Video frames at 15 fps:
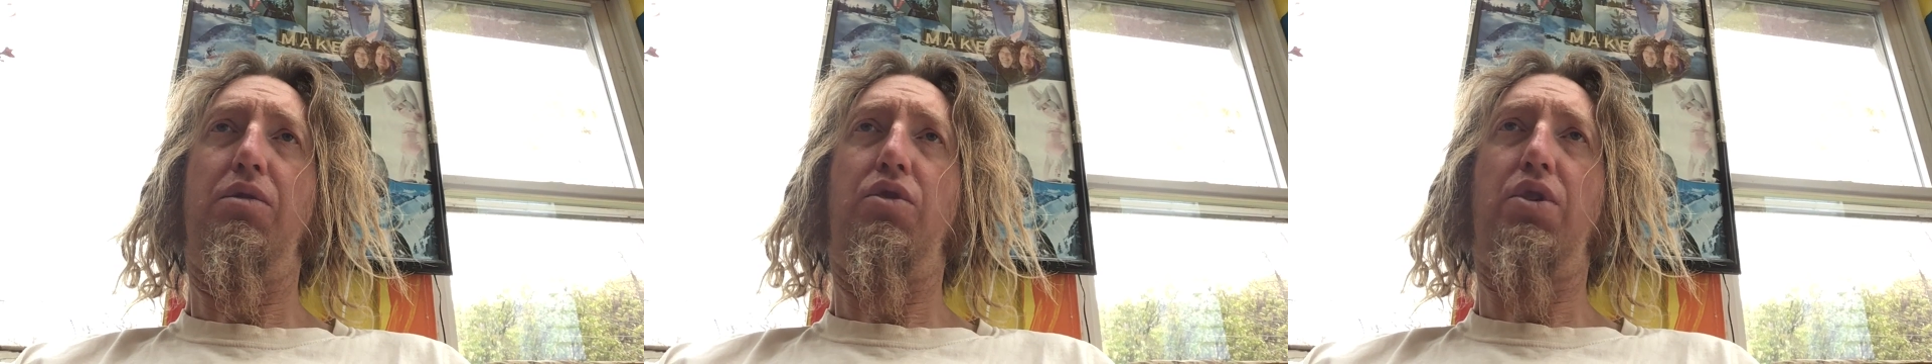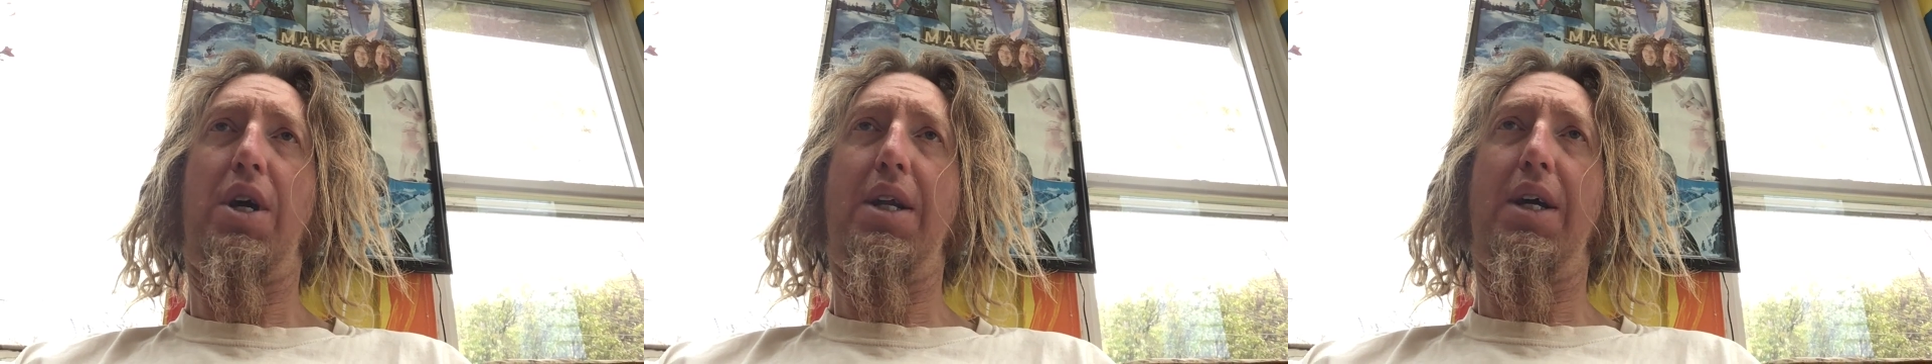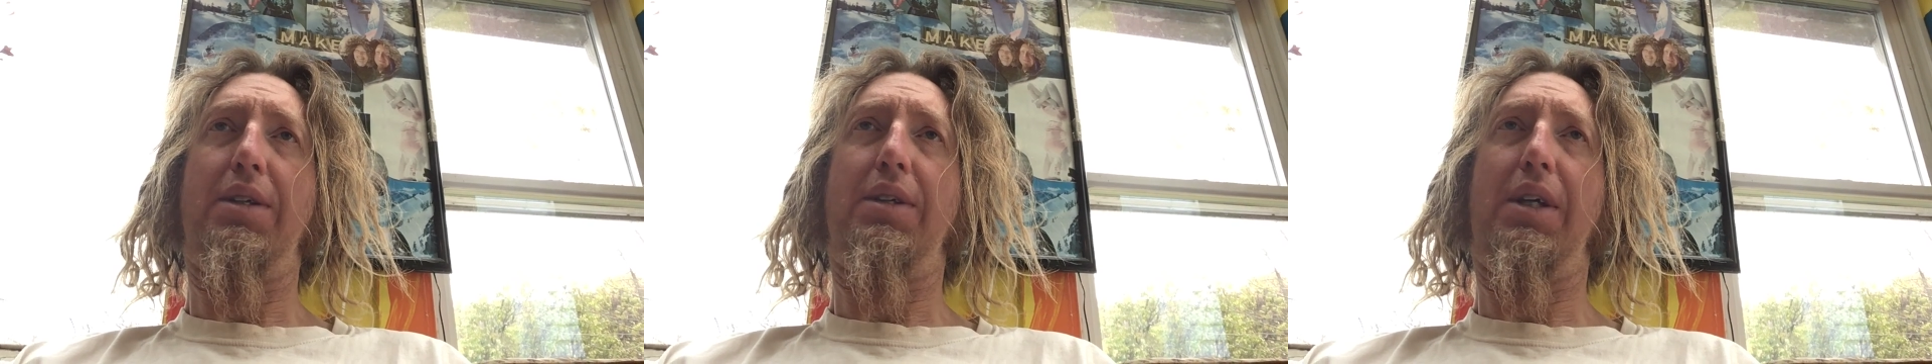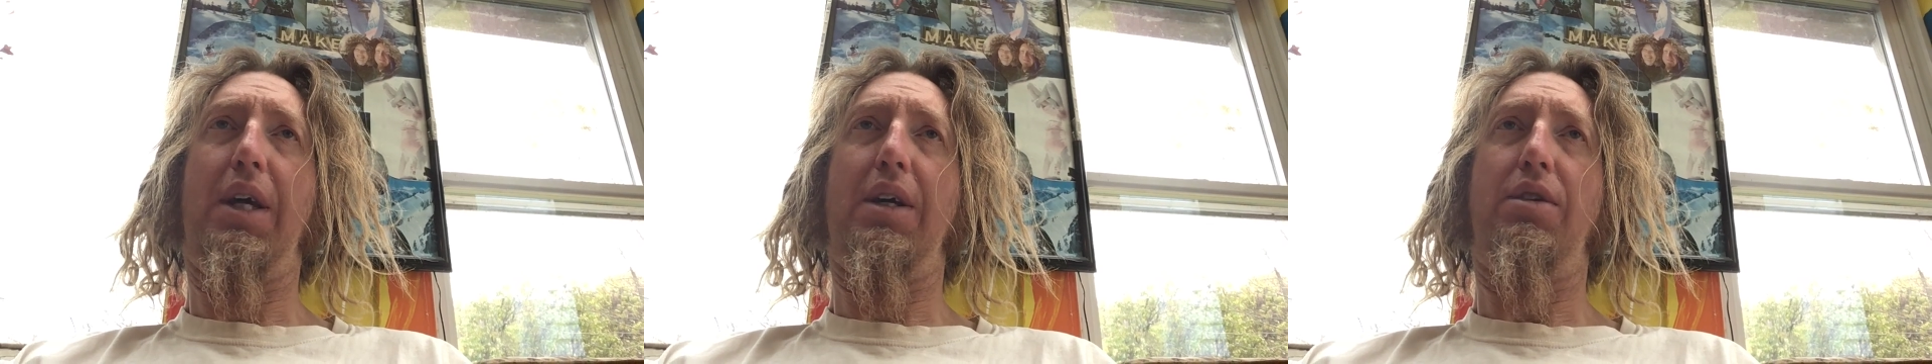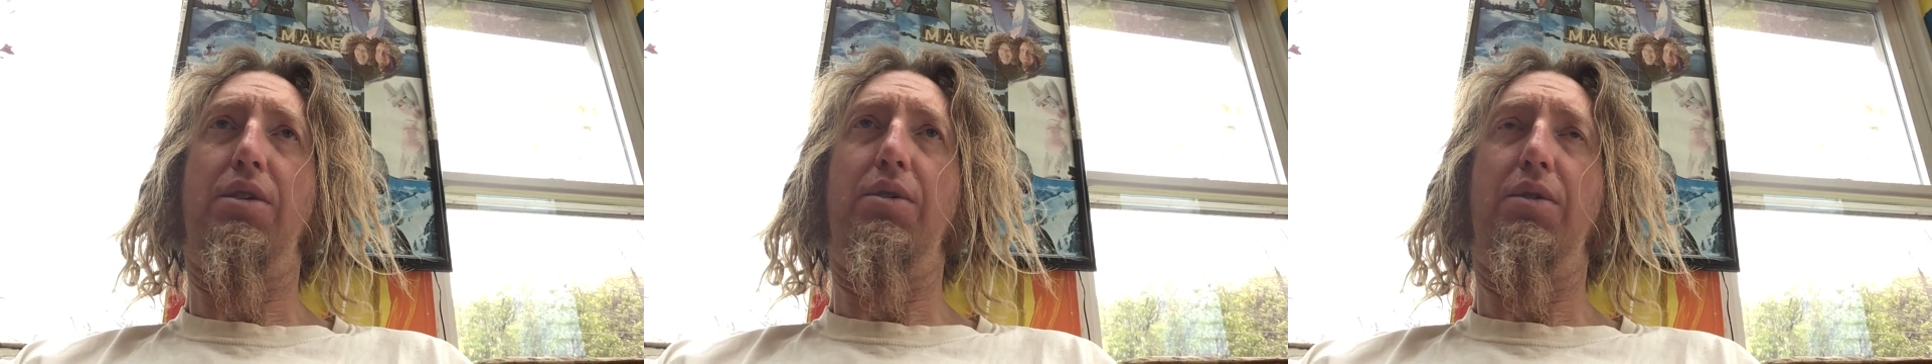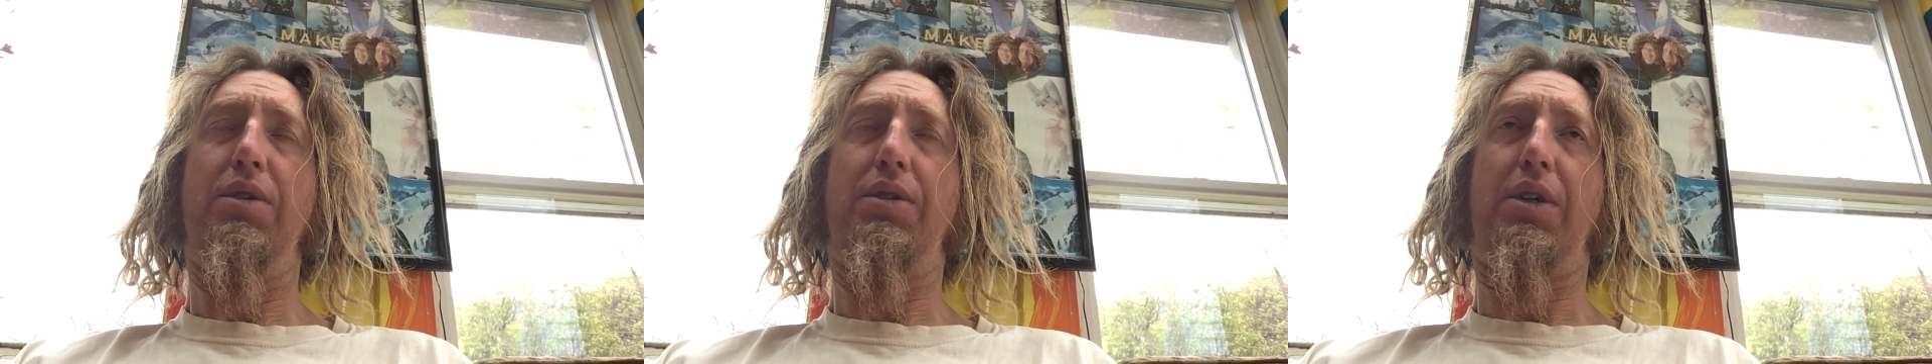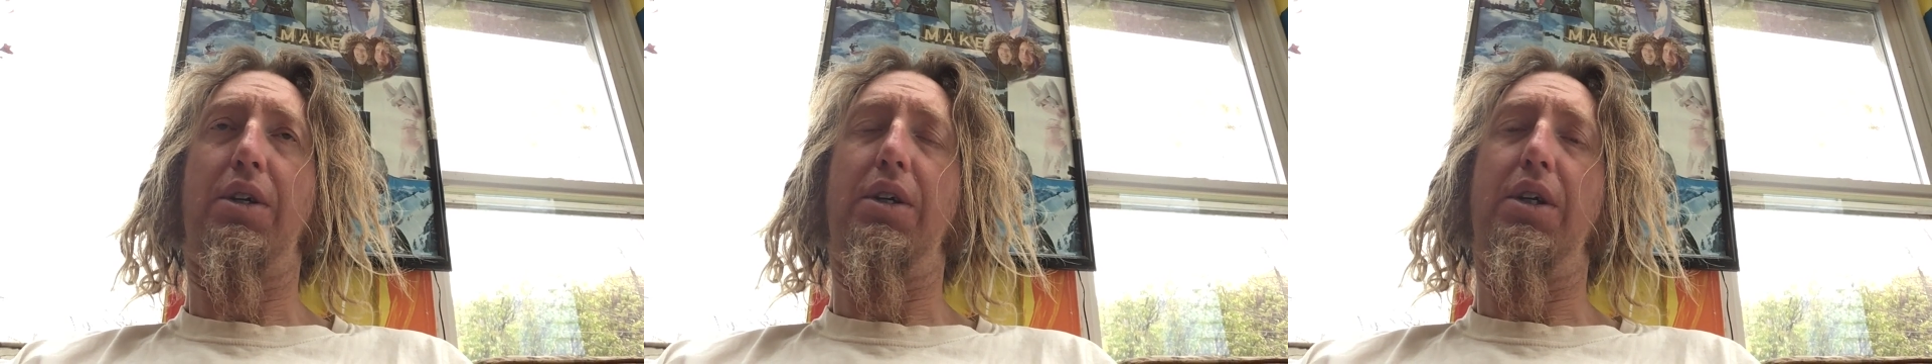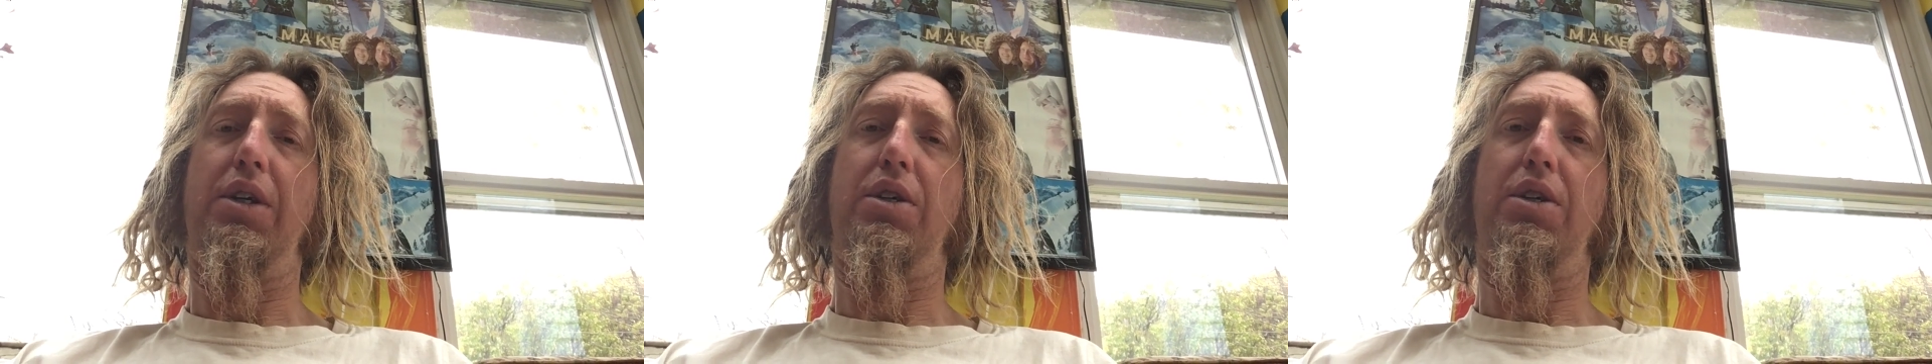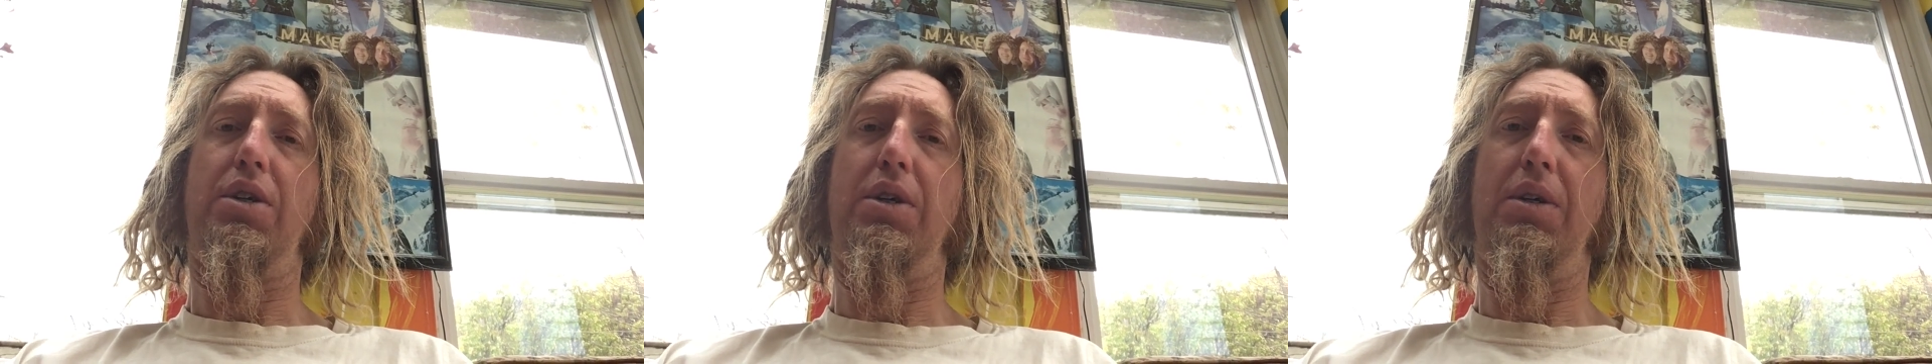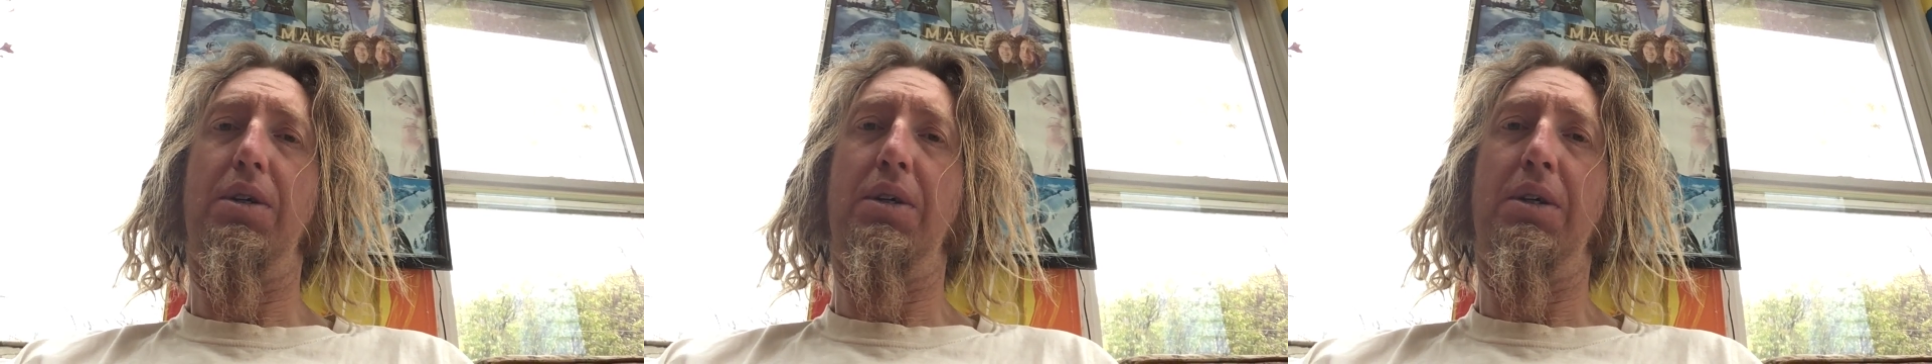try not to get too discouraged.